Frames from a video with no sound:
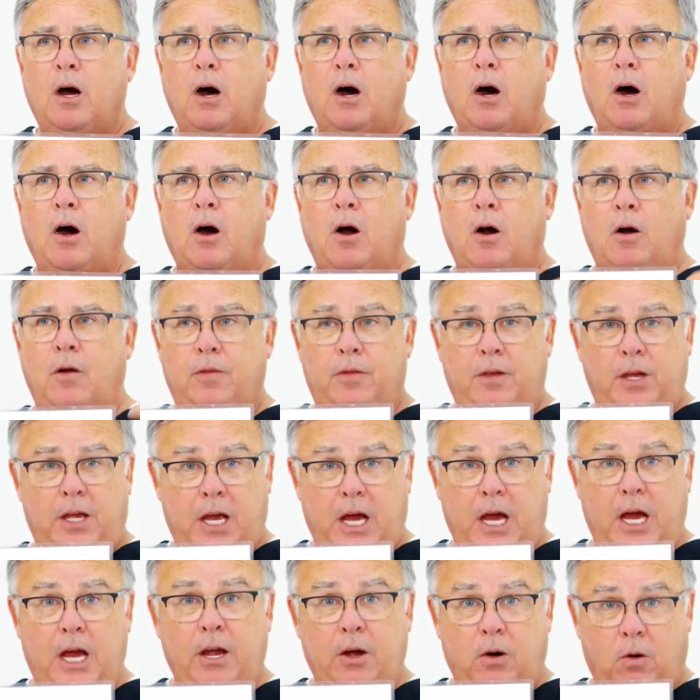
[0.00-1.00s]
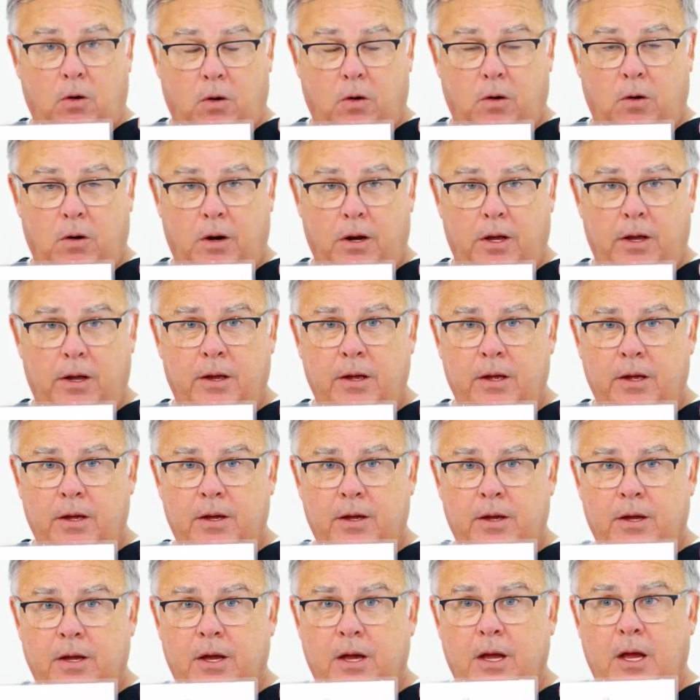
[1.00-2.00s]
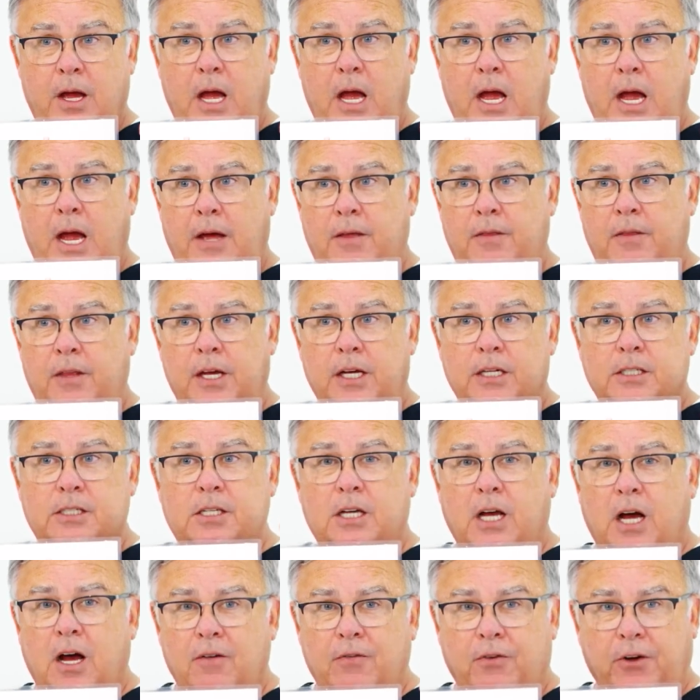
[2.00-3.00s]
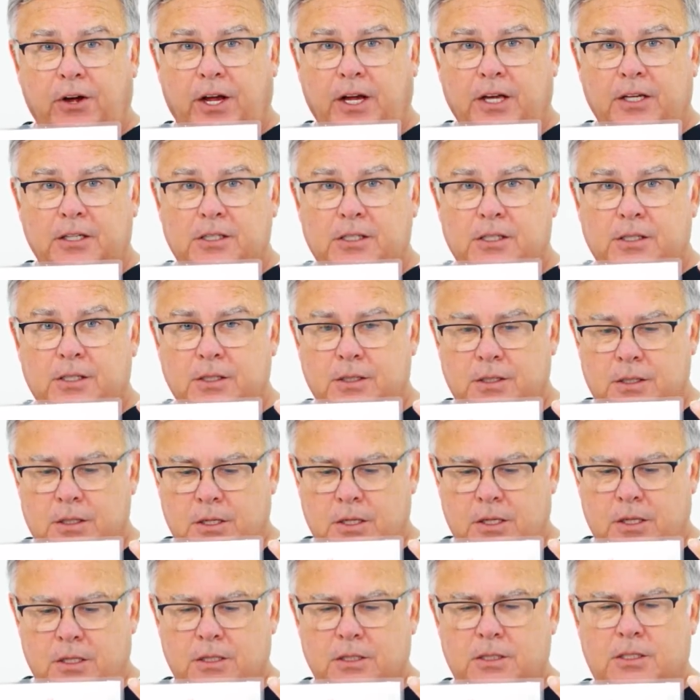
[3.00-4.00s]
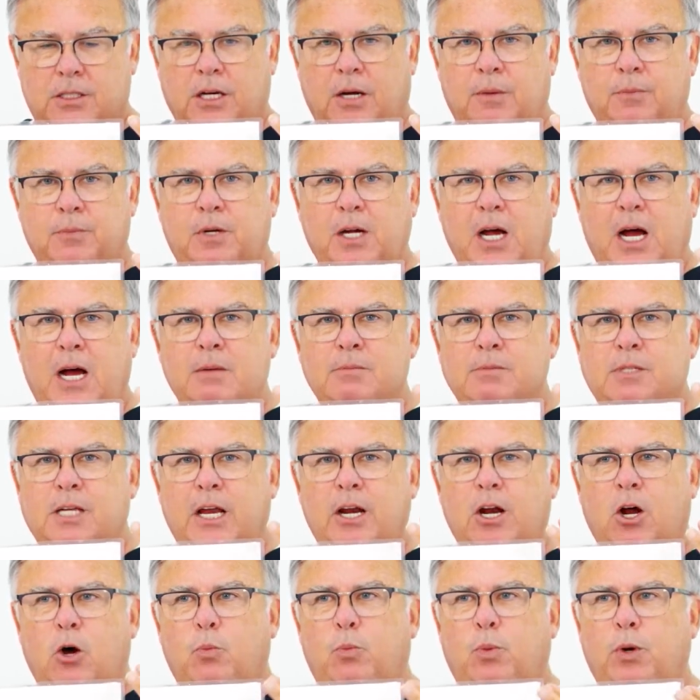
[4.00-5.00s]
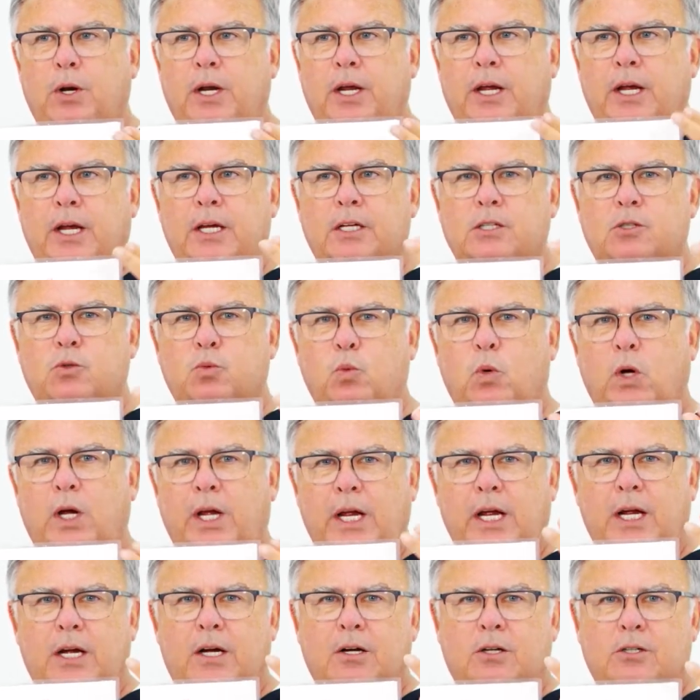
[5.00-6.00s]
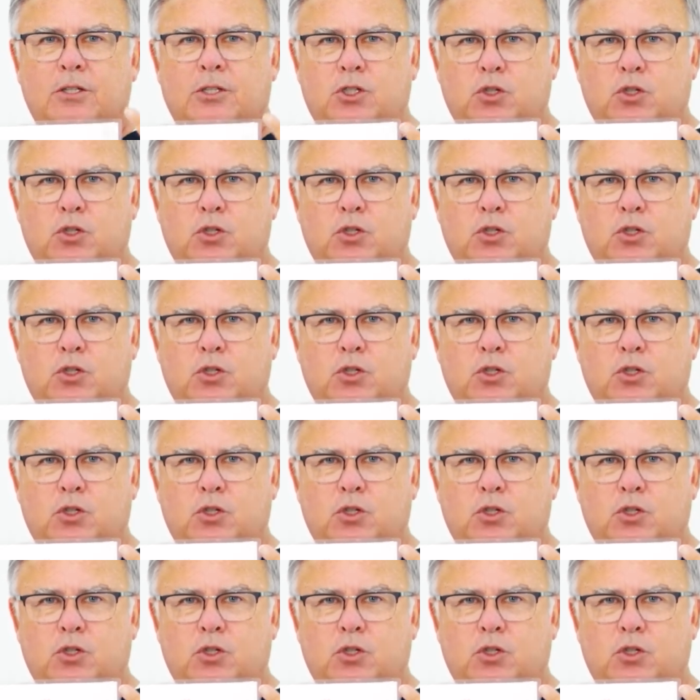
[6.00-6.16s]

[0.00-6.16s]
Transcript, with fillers: are the aorta and the esophagus. Sometimes that opening is weak or